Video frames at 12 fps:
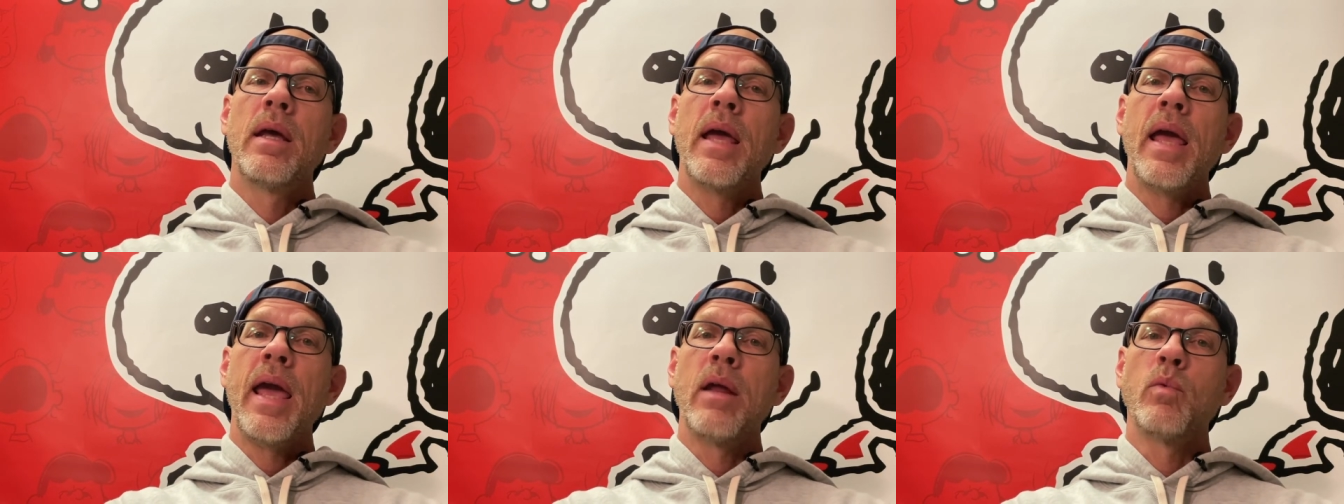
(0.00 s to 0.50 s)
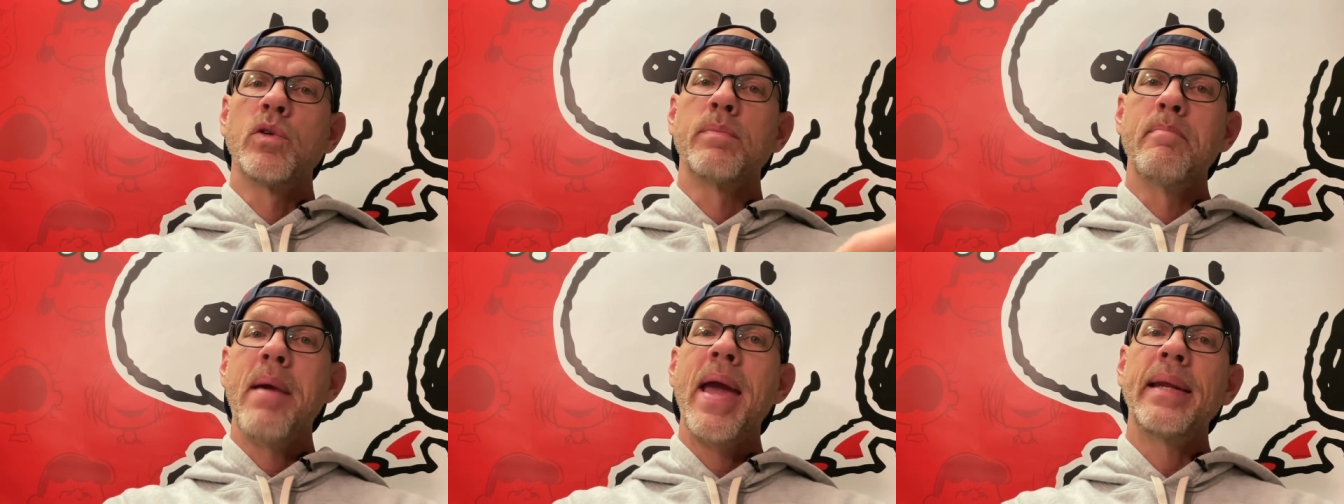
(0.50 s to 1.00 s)
and was
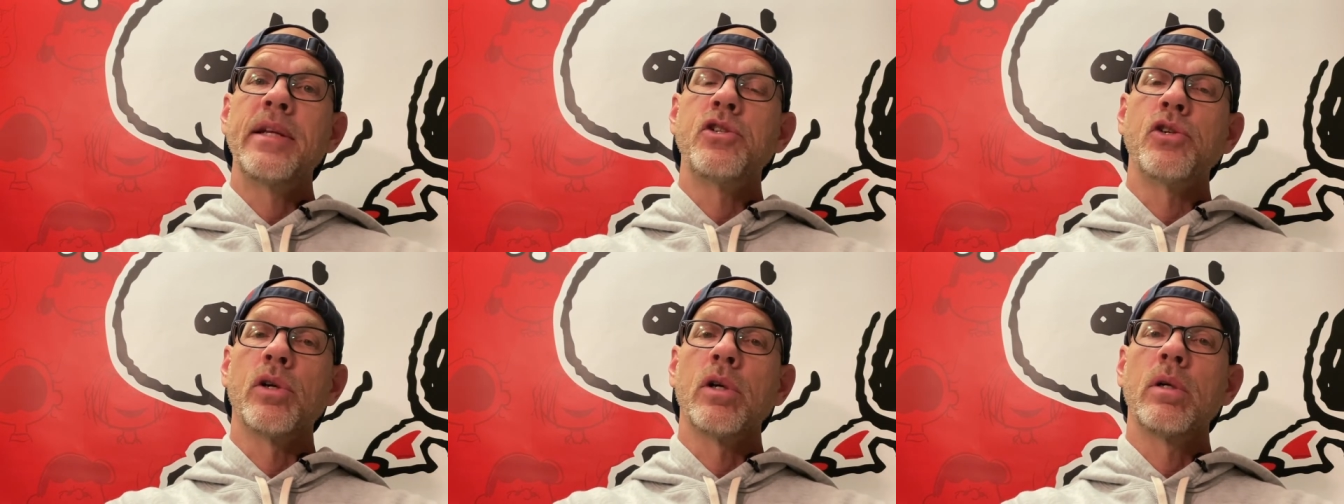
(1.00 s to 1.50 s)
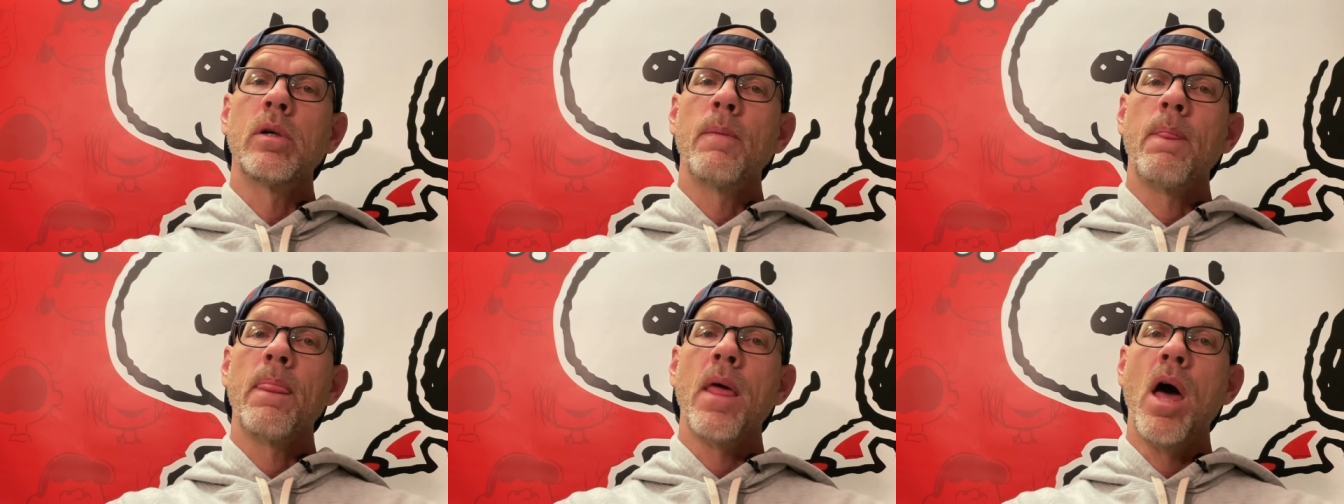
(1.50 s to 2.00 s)
manager
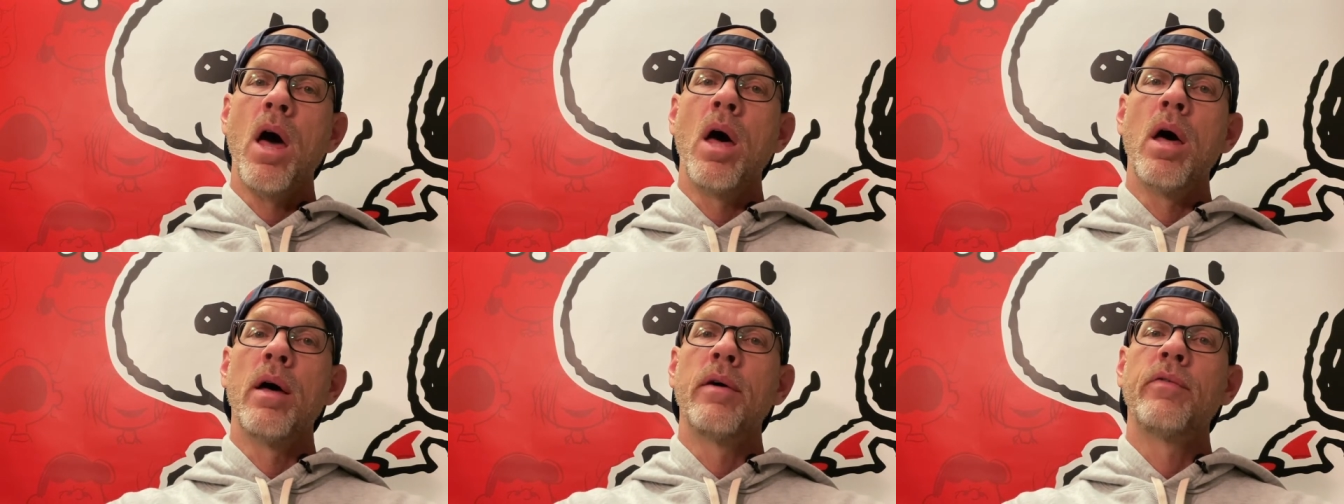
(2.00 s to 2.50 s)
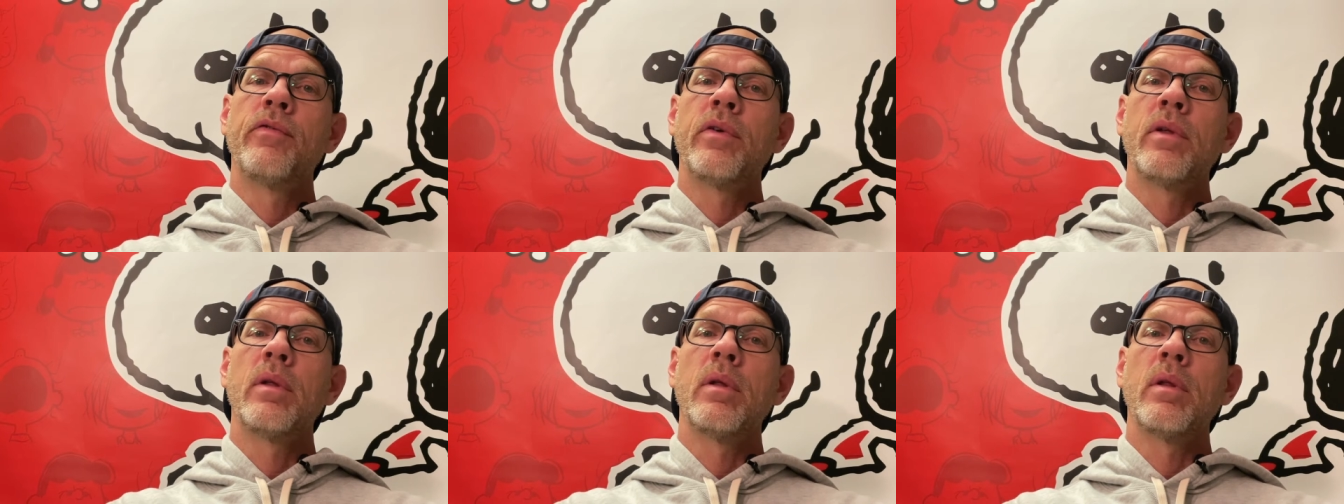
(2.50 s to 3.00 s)
of
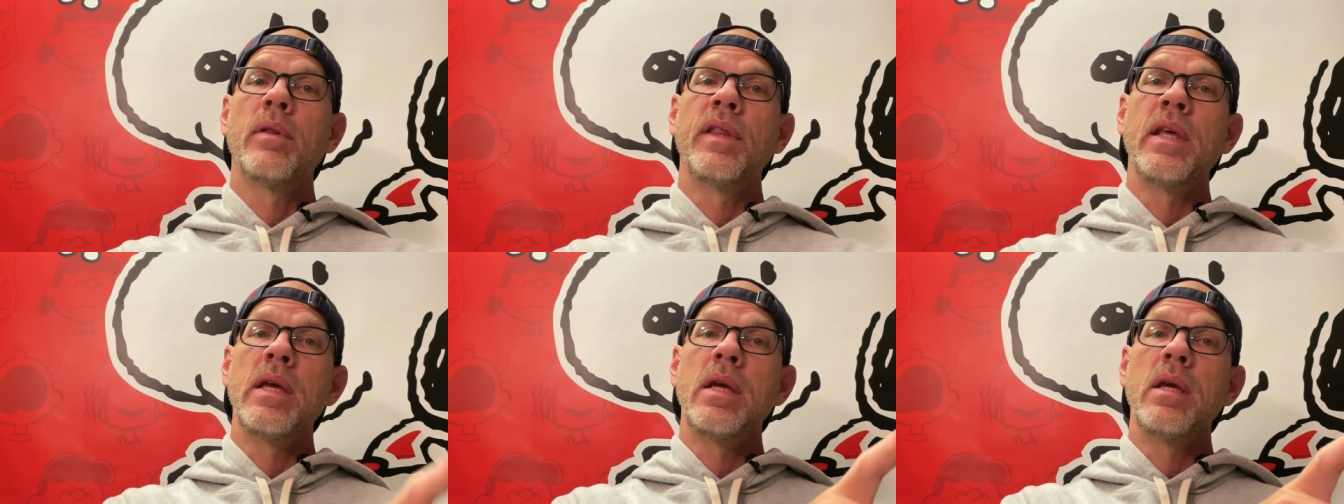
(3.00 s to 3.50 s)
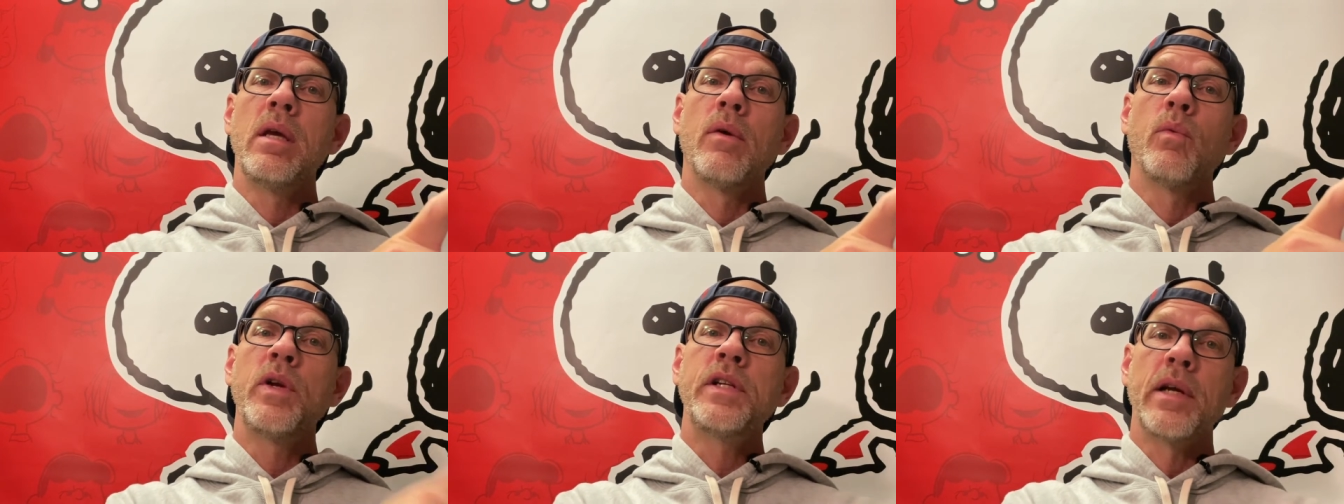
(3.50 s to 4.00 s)
the
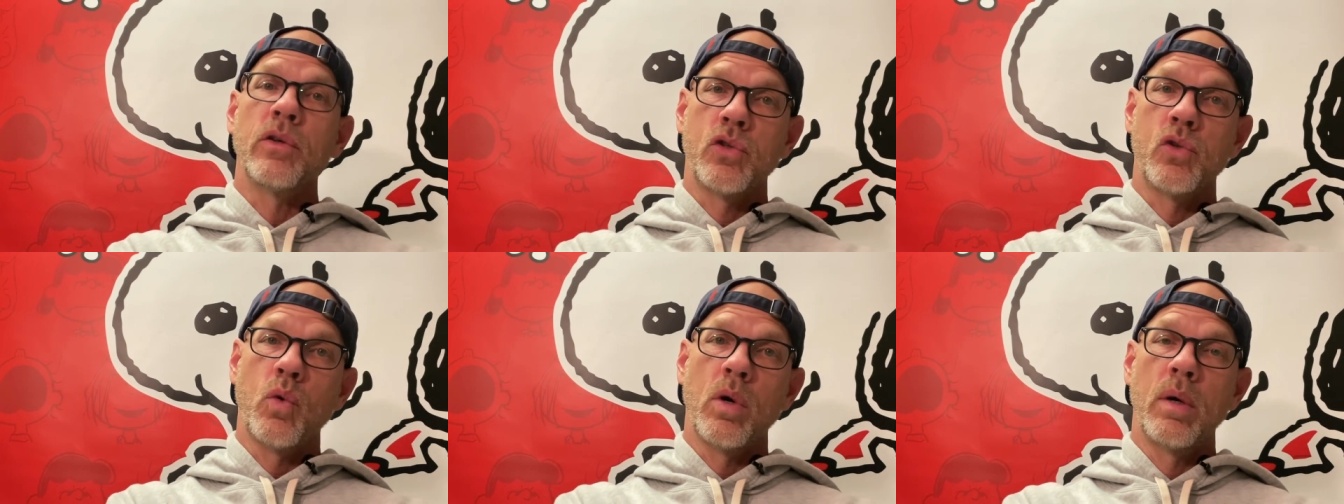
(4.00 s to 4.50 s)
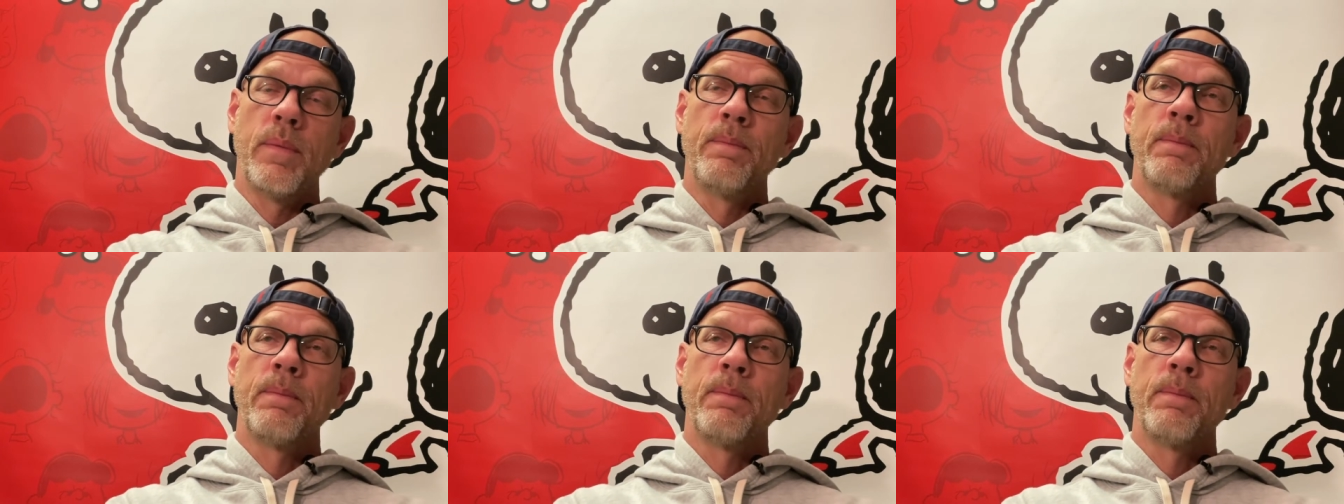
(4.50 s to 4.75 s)
retail store.